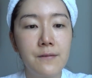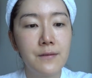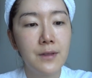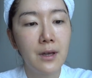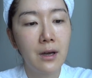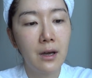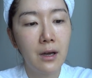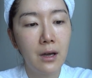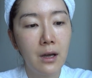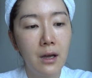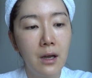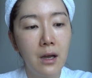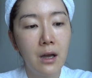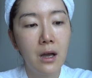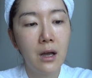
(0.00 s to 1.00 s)
the
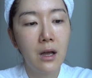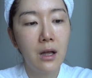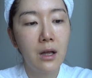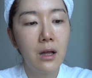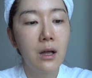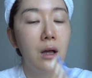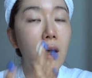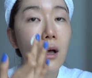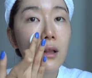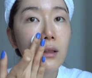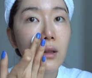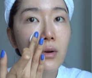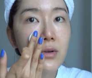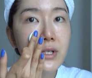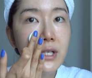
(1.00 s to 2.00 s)

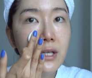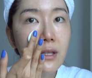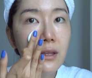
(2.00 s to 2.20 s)
lotion,